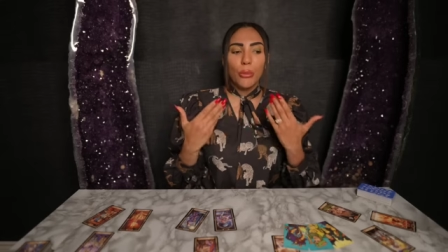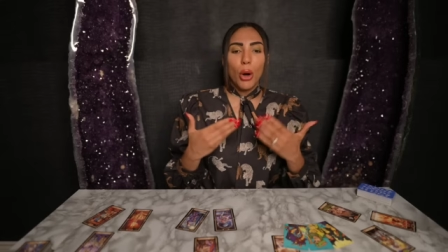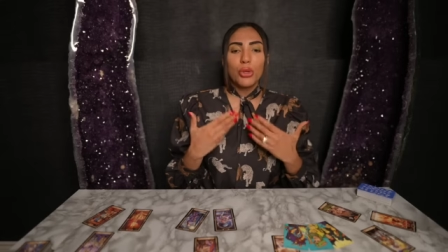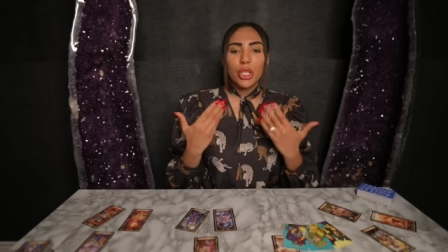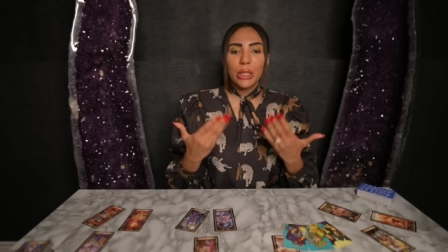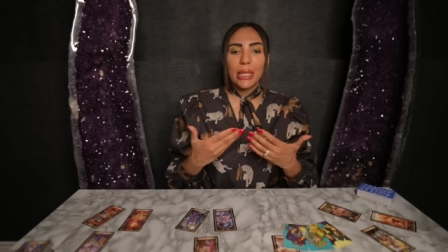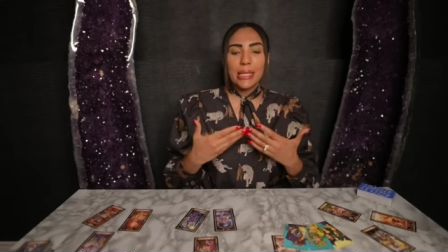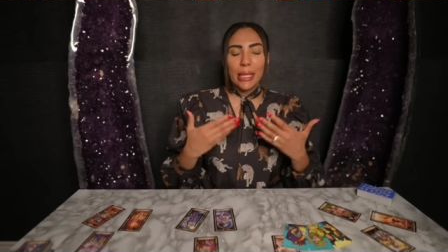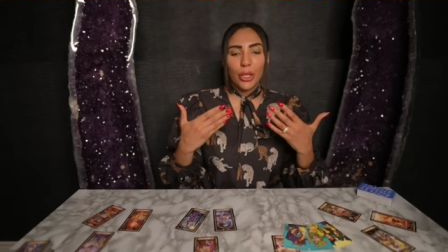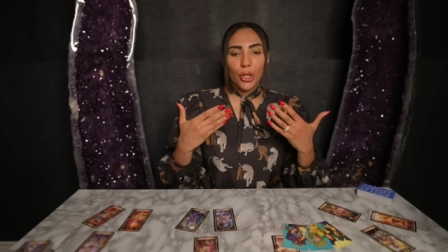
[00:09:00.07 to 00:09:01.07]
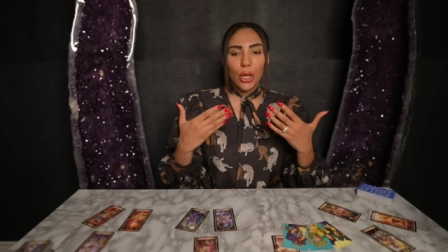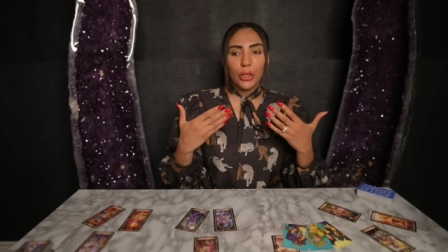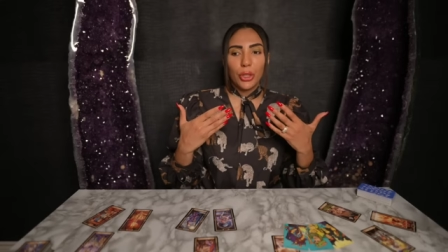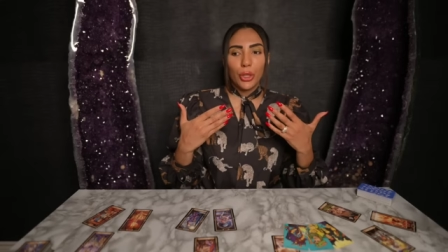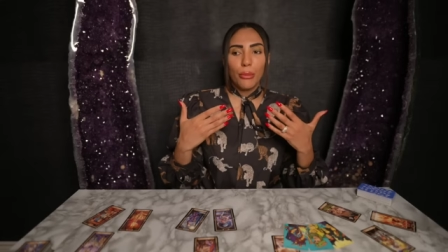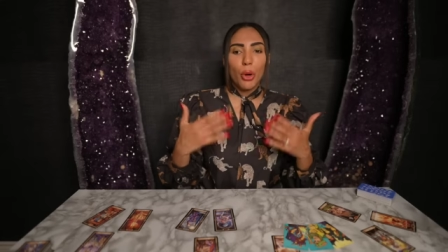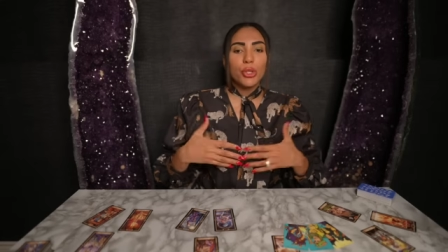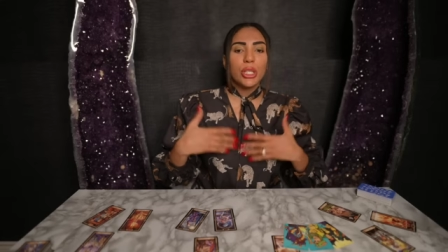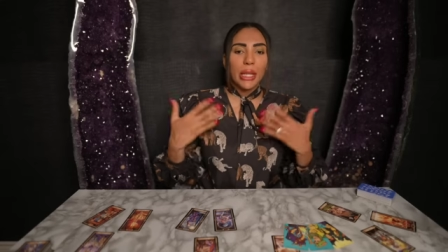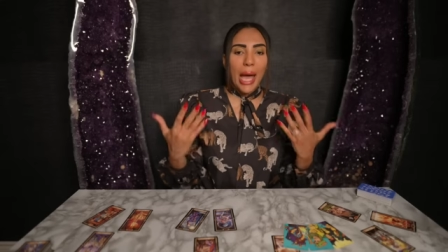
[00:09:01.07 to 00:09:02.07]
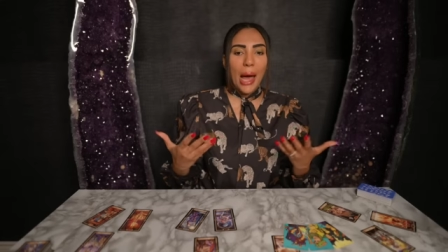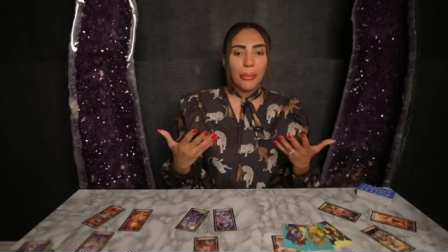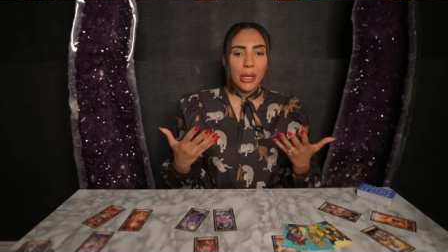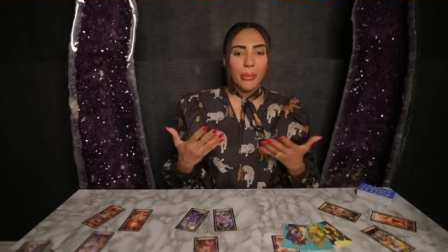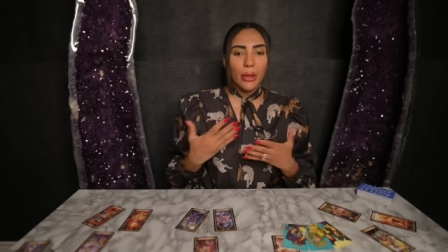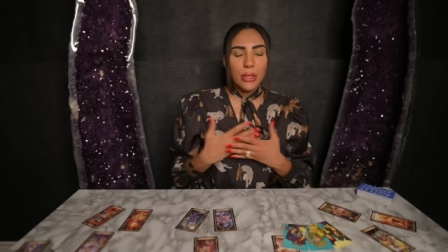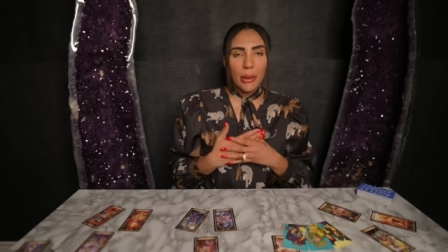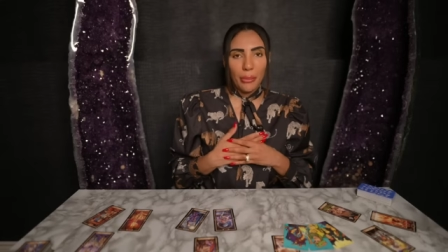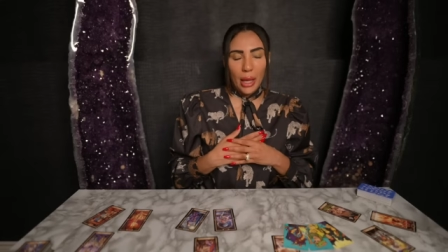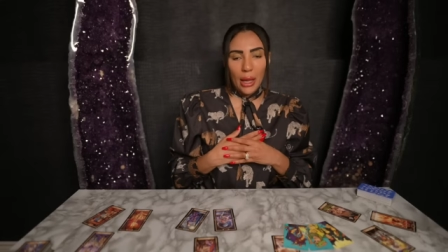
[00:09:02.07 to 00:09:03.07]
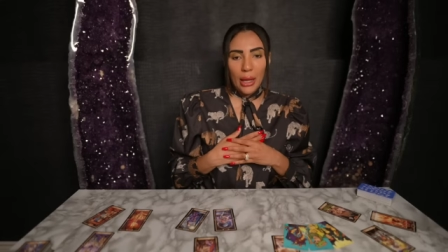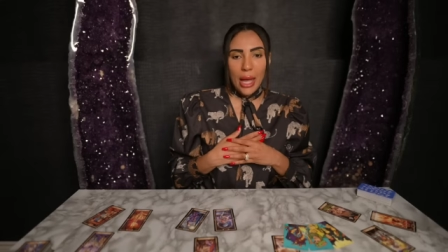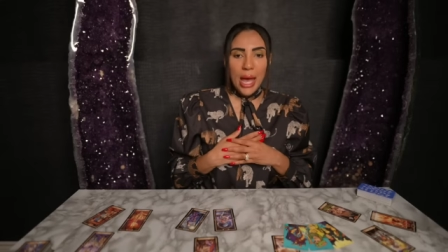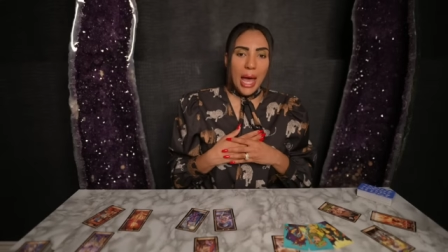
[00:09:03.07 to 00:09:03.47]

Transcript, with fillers: emotionally. It's like you're you're emotionally happy about something.